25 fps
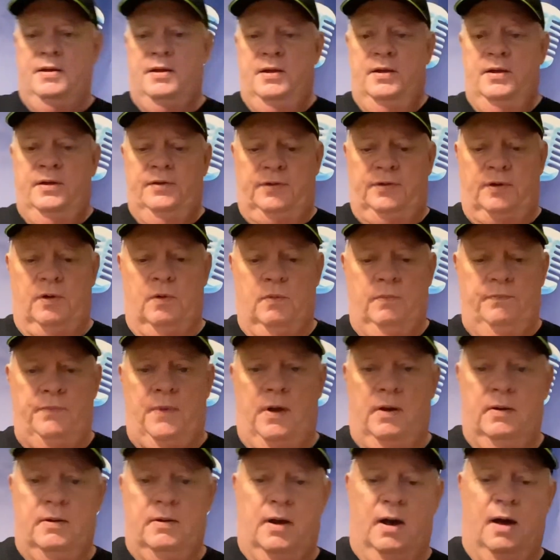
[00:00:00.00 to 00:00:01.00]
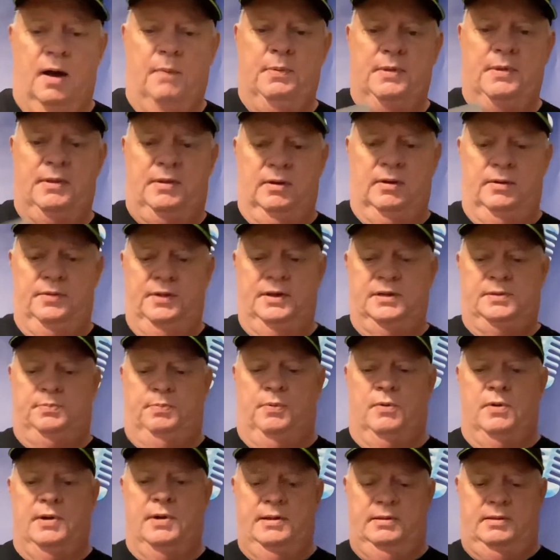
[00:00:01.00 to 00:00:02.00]
So up until this
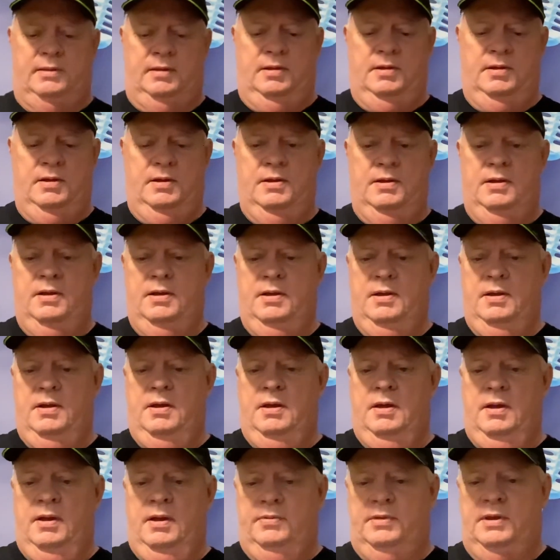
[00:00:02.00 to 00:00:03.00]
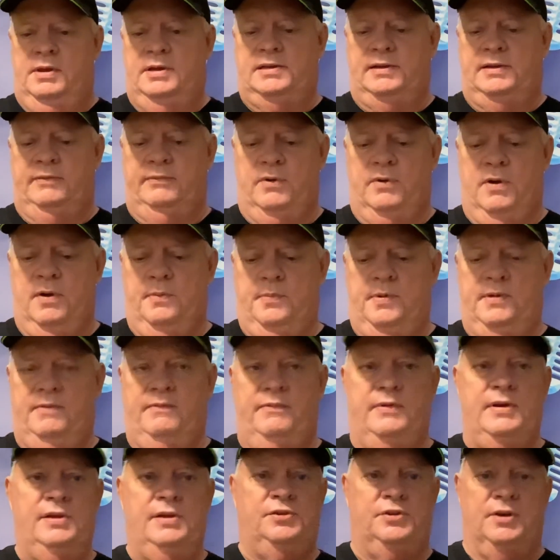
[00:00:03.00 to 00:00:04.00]
point, these have all been
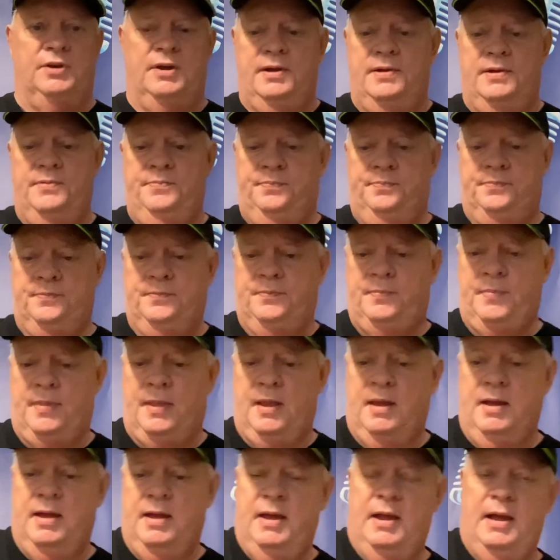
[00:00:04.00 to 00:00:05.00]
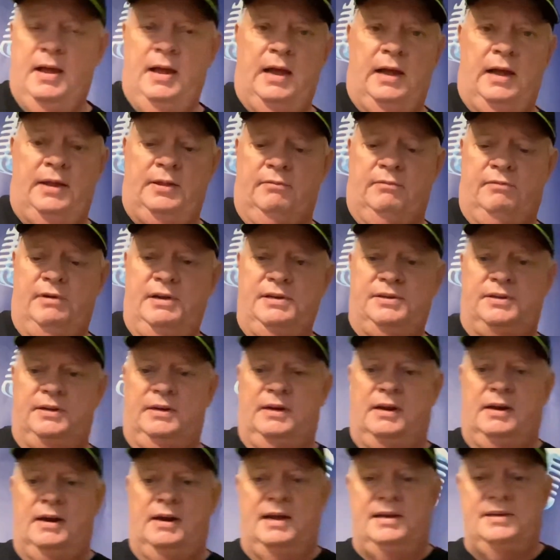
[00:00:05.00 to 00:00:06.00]
Vee Jay, and the
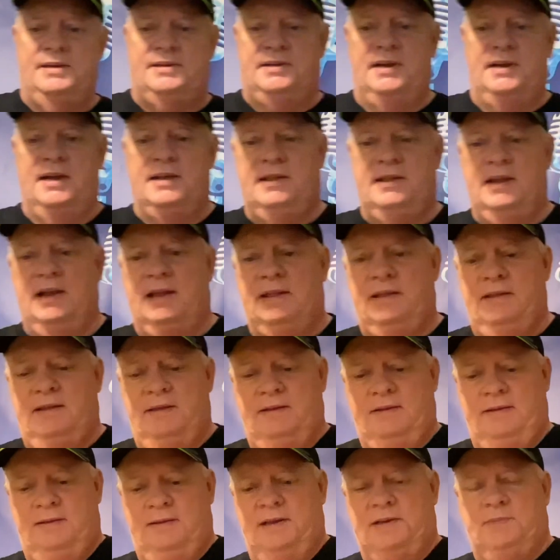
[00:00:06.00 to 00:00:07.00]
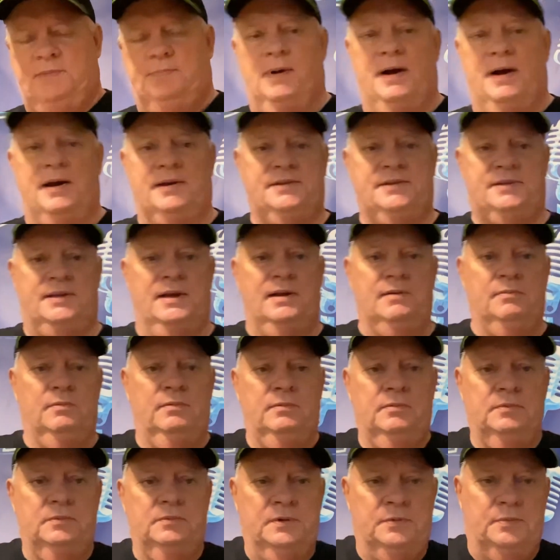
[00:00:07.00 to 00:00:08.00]
reason that I said that this box set
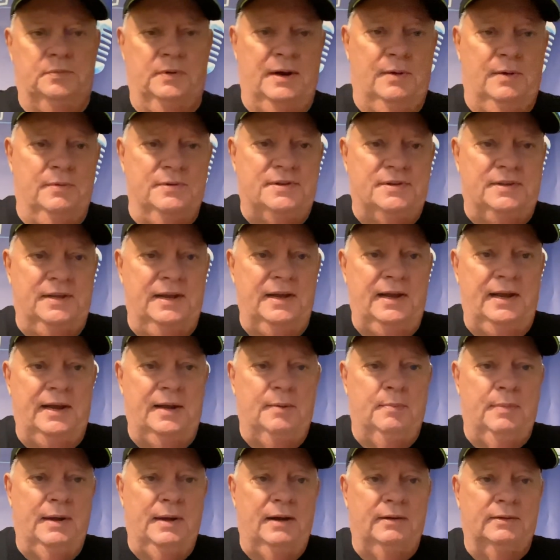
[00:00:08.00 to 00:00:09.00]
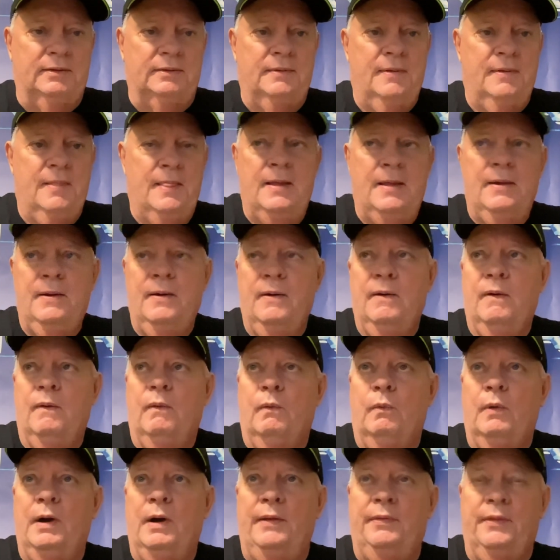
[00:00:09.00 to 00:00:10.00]
was what I was thinking about
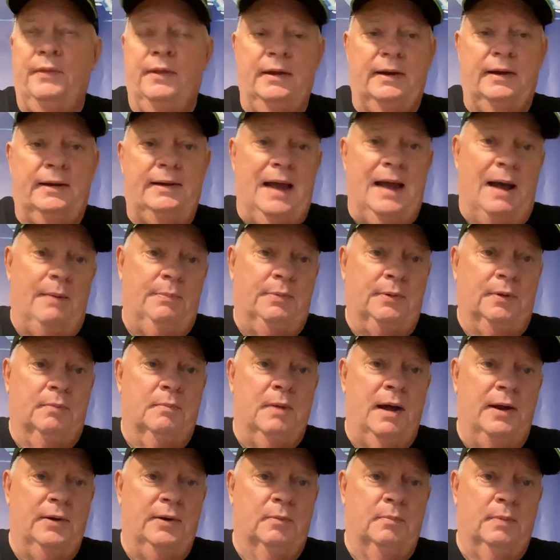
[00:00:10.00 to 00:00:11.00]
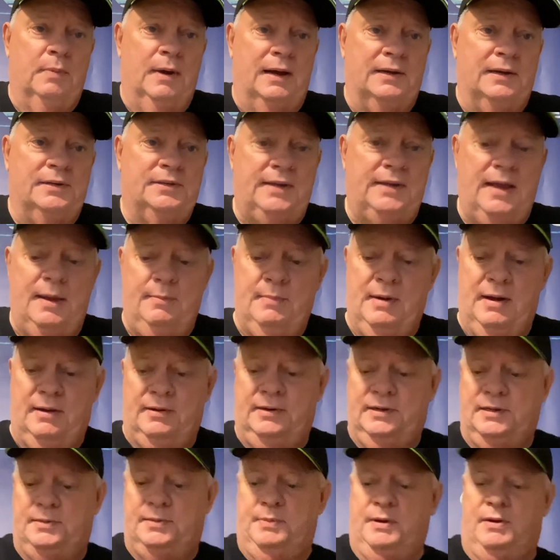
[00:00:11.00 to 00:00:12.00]
when the Capitol Mono box came
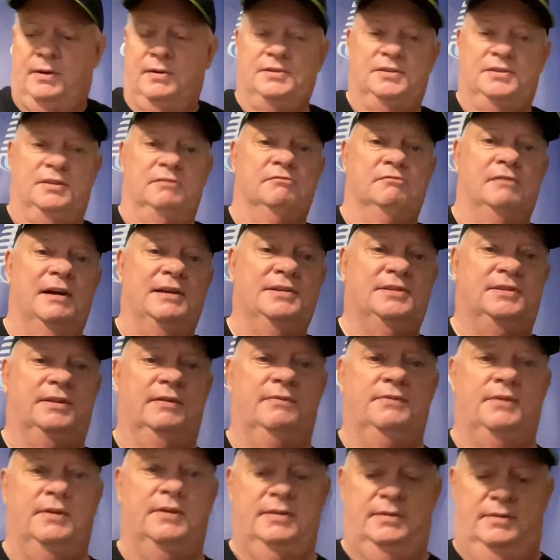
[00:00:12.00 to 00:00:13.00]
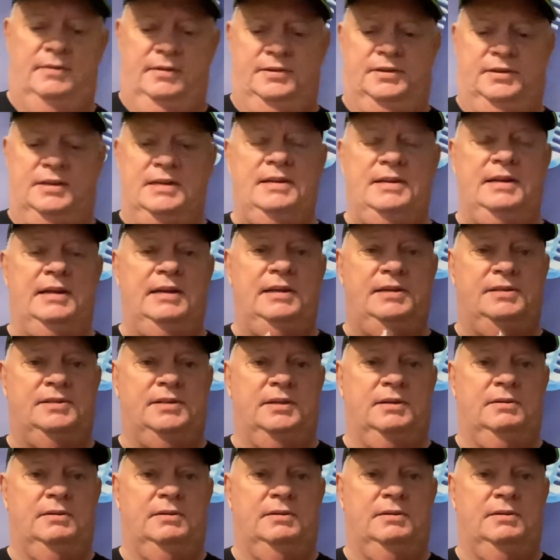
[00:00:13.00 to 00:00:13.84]
out is because the rest of the CDs